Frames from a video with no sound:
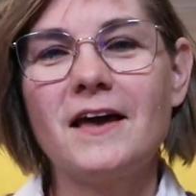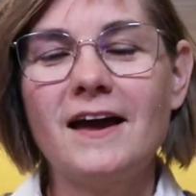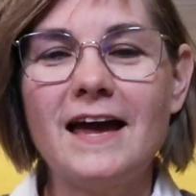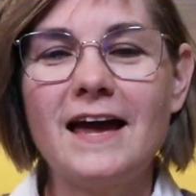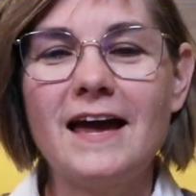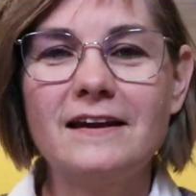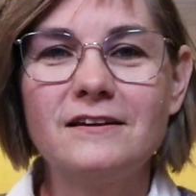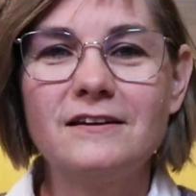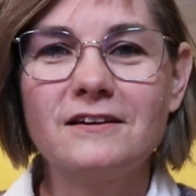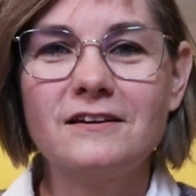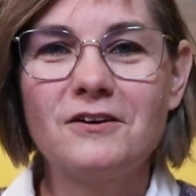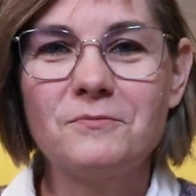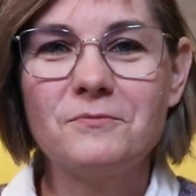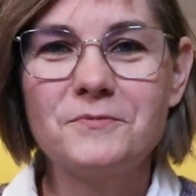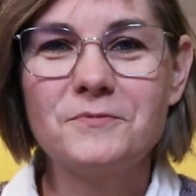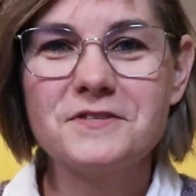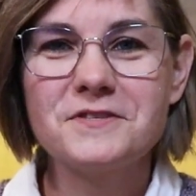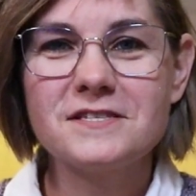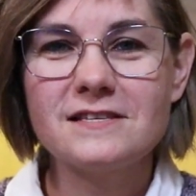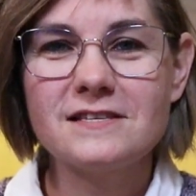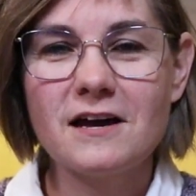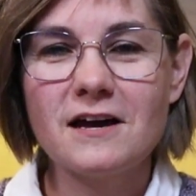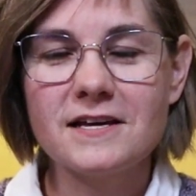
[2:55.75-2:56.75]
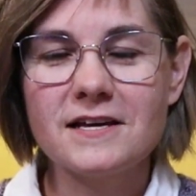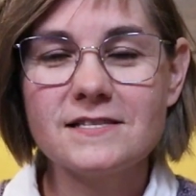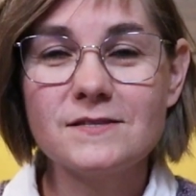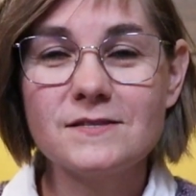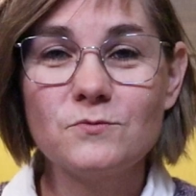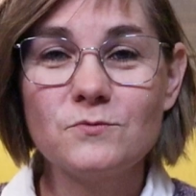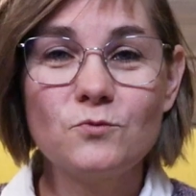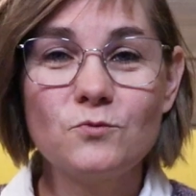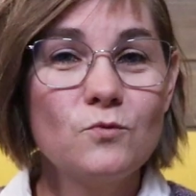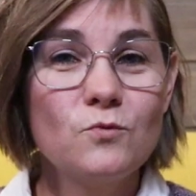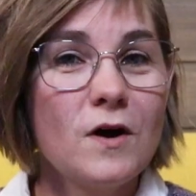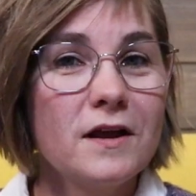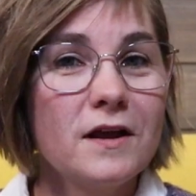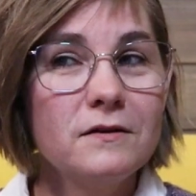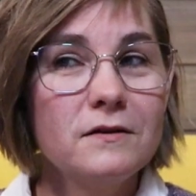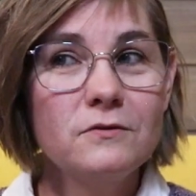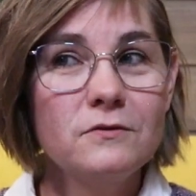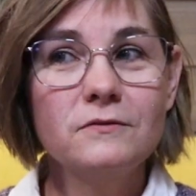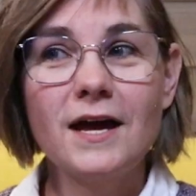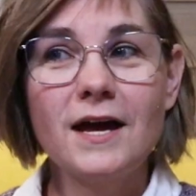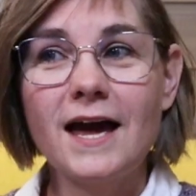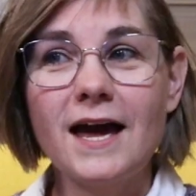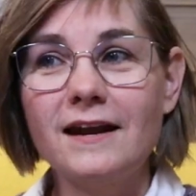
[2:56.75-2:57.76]
ended up on size 1,
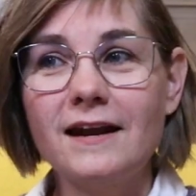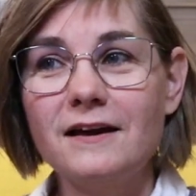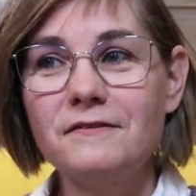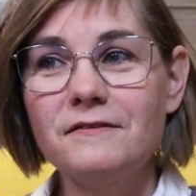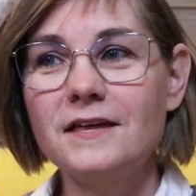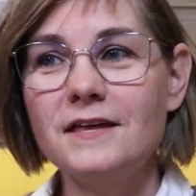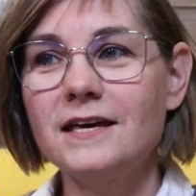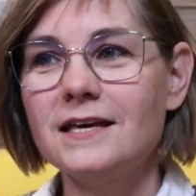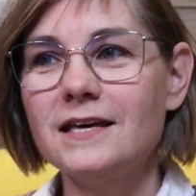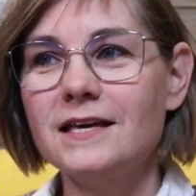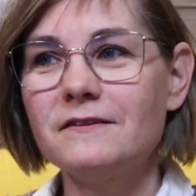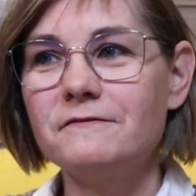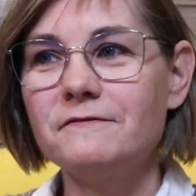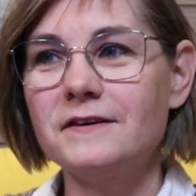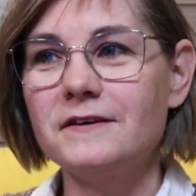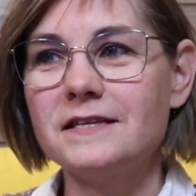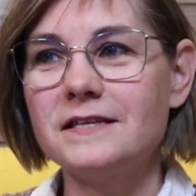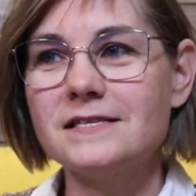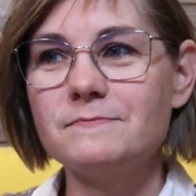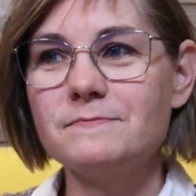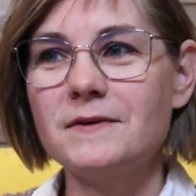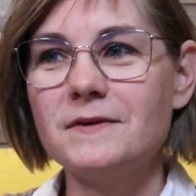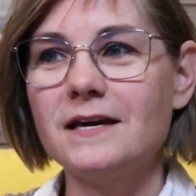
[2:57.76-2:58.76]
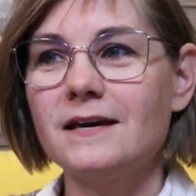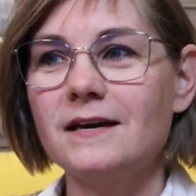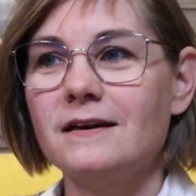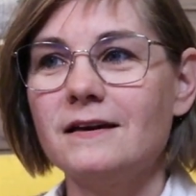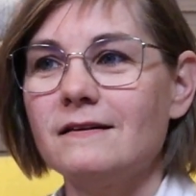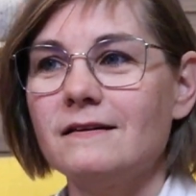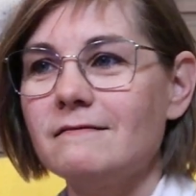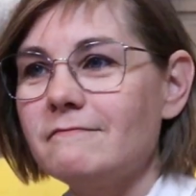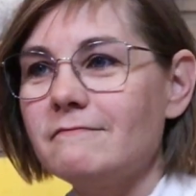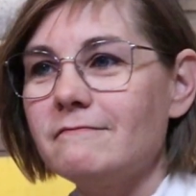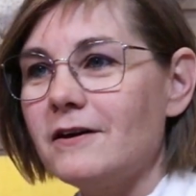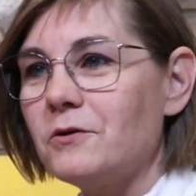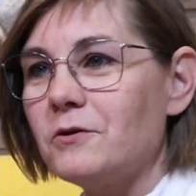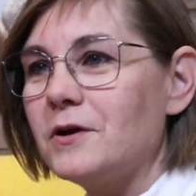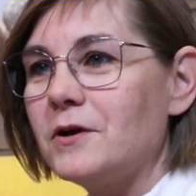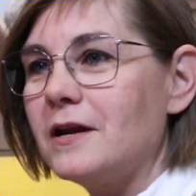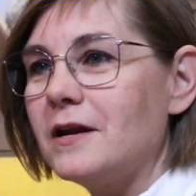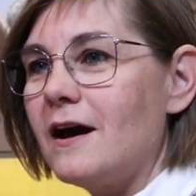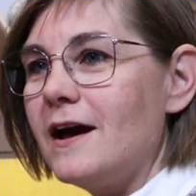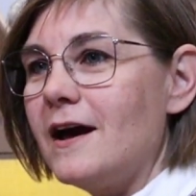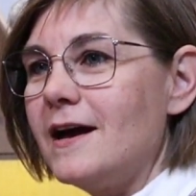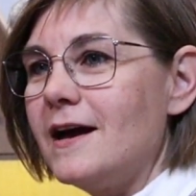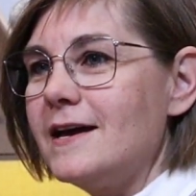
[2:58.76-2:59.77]
and I think it fits me very
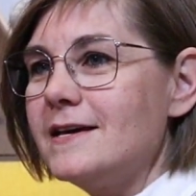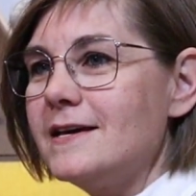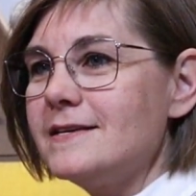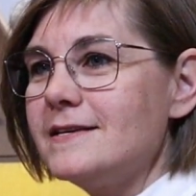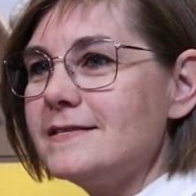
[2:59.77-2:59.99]
nice.